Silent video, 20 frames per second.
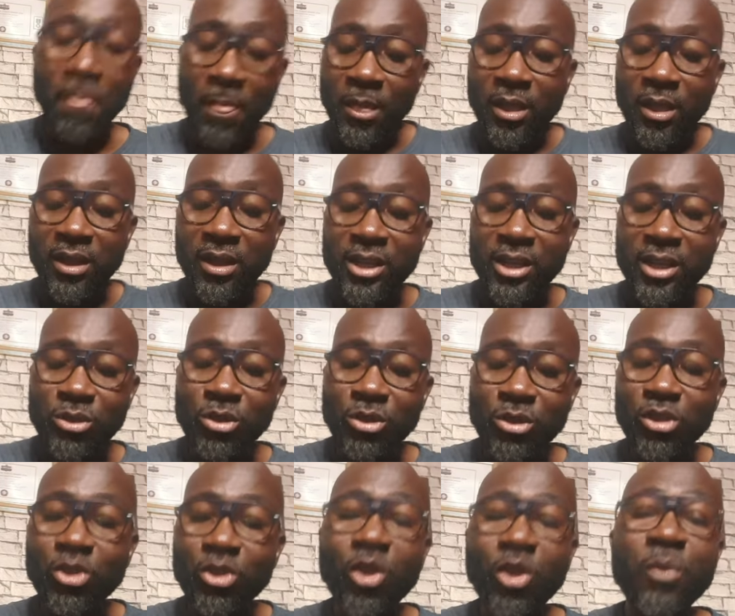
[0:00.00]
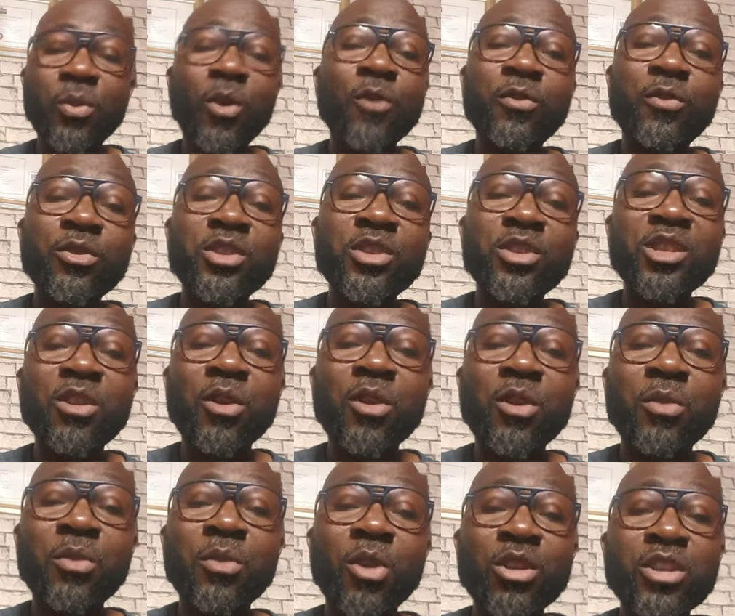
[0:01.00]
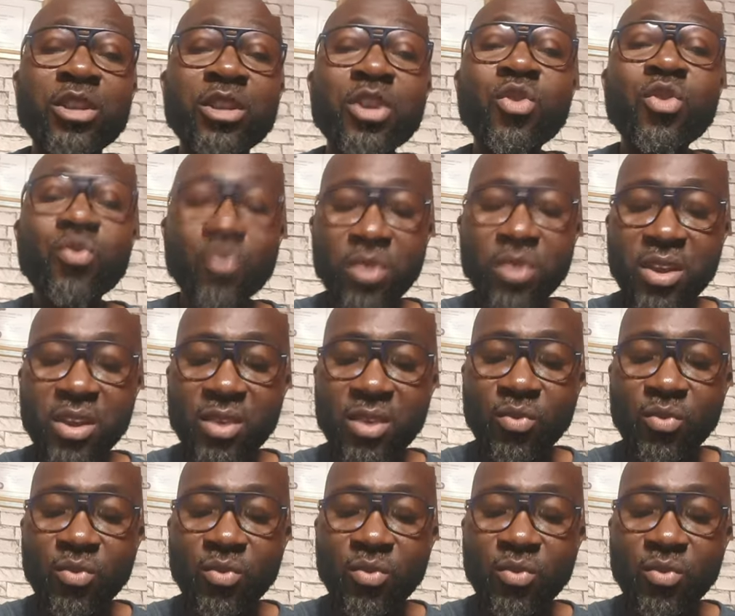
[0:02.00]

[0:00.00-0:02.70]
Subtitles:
They should just stop confusing, you know, because we